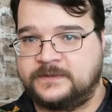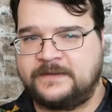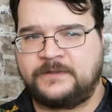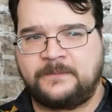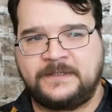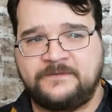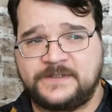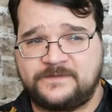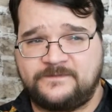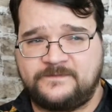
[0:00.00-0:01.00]
level, I believe
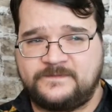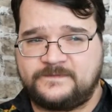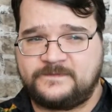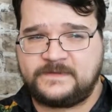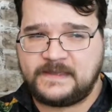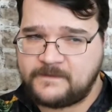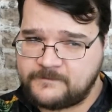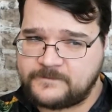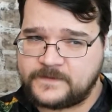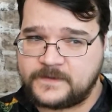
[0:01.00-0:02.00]
it's
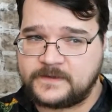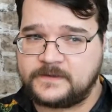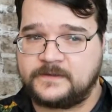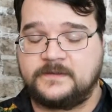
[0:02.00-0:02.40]
5th,